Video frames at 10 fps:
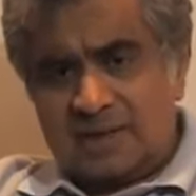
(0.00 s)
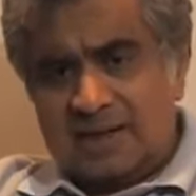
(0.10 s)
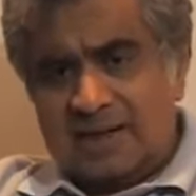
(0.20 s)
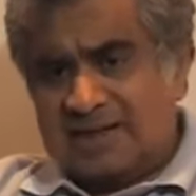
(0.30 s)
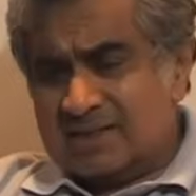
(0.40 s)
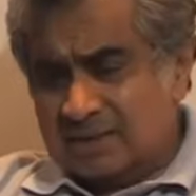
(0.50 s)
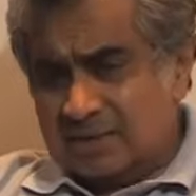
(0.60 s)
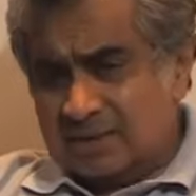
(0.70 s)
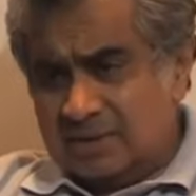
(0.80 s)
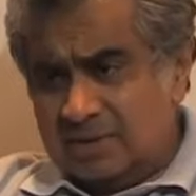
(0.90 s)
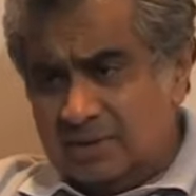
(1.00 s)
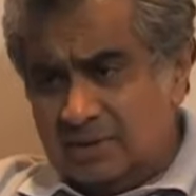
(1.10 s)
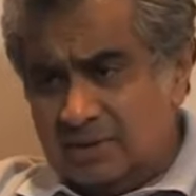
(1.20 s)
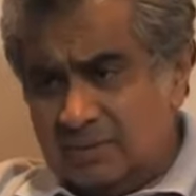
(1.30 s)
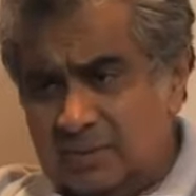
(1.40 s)
And as a
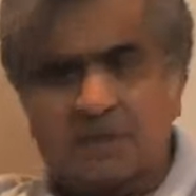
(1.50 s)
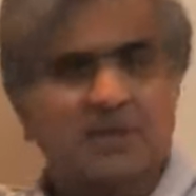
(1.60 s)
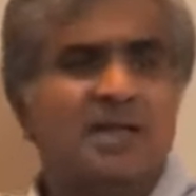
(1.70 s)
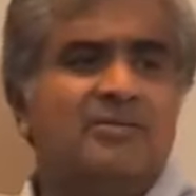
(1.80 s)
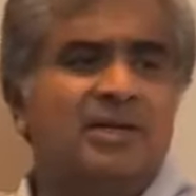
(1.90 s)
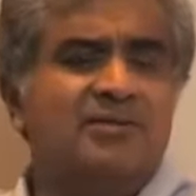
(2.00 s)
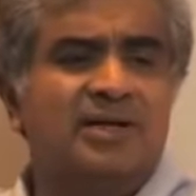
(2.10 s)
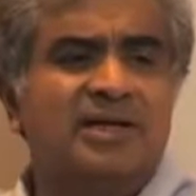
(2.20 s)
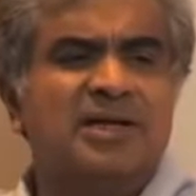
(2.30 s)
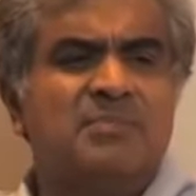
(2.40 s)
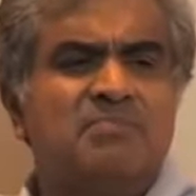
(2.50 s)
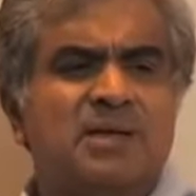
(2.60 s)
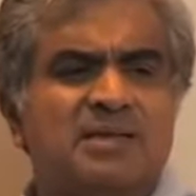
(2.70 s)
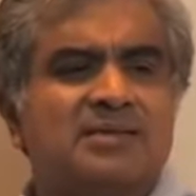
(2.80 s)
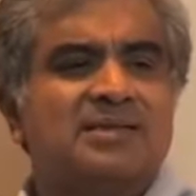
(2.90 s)
on a personal level, I find it
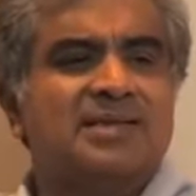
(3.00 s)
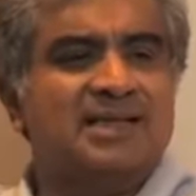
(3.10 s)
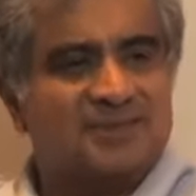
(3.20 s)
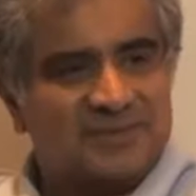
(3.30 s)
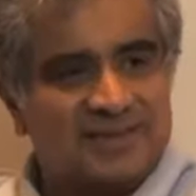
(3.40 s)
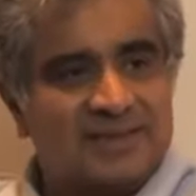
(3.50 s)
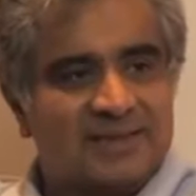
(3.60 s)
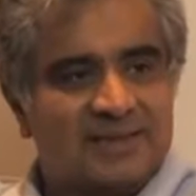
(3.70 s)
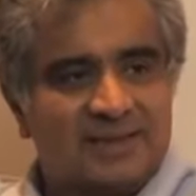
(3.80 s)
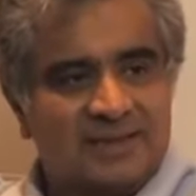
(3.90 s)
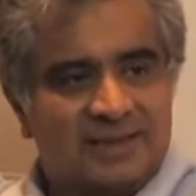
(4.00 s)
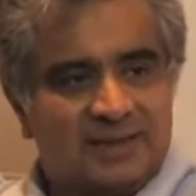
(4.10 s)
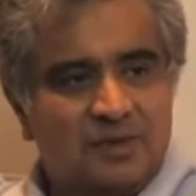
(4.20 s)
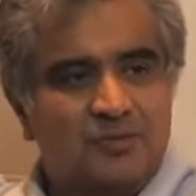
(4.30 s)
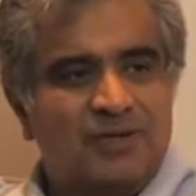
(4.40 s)
immensely satisfying.
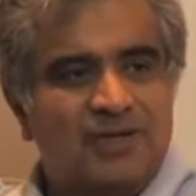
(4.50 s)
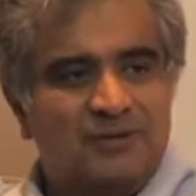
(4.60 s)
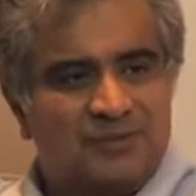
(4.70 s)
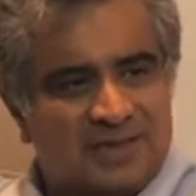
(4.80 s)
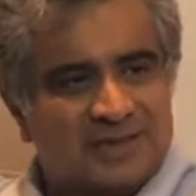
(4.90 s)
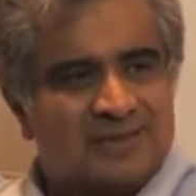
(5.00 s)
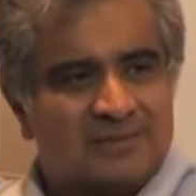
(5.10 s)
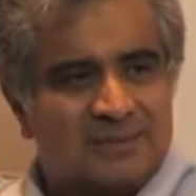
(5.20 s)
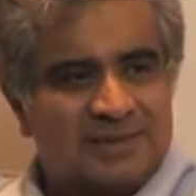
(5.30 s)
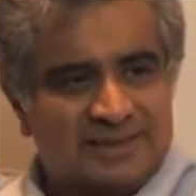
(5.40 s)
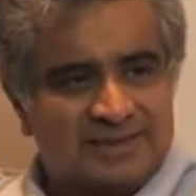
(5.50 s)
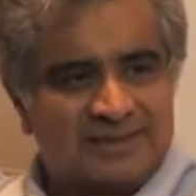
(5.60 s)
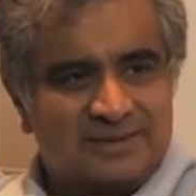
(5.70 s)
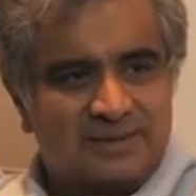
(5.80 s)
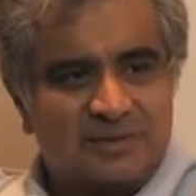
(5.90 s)
You feel you've done something,
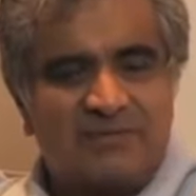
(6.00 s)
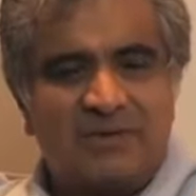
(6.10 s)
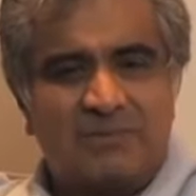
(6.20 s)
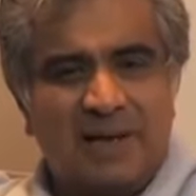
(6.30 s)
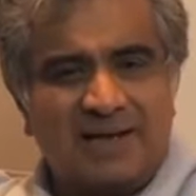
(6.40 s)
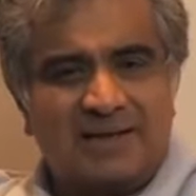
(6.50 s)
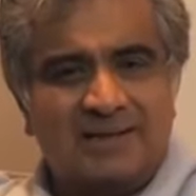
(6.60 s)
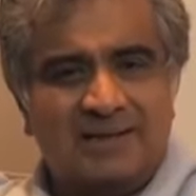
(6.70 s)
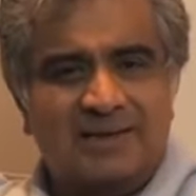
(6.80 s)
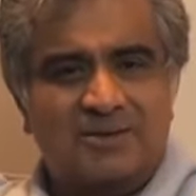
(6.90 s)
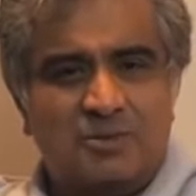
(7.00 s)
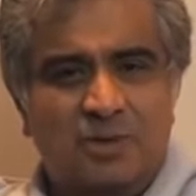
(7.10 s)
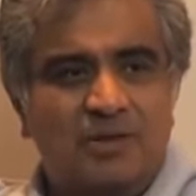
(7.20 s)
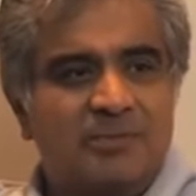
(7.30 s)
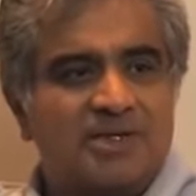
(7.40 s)
you've given back in
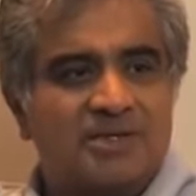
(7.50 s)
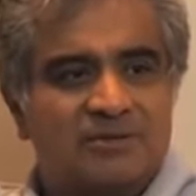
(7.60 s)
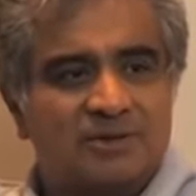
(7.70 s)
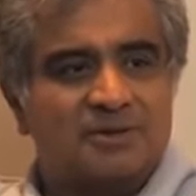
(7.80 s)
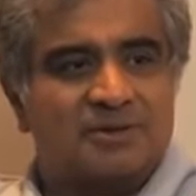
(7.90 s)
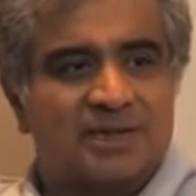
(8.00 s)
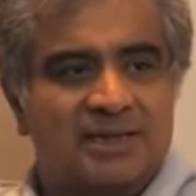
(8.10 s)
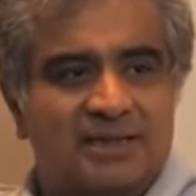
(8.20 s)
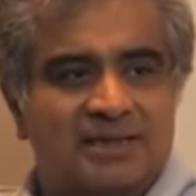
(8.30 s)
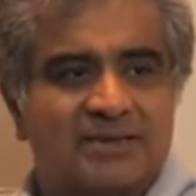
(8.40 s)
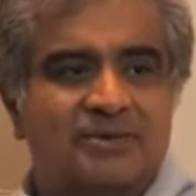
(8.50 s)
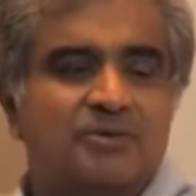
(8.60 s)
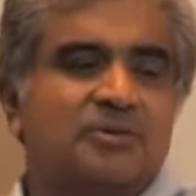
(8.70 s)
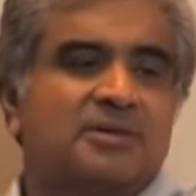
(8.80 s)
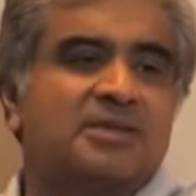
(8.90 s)
small measure what society has given
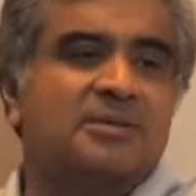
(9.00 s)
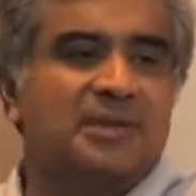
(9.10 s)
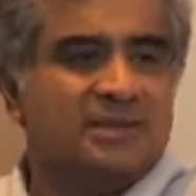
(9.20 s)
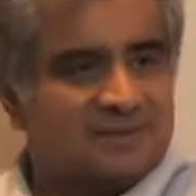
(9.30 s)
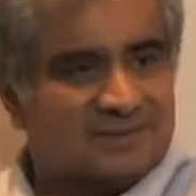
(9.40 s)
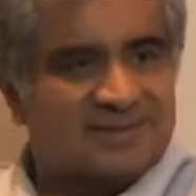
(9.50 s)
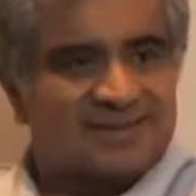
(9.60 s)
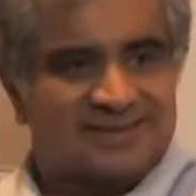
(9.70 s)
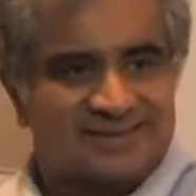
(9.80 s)
you in such abundance.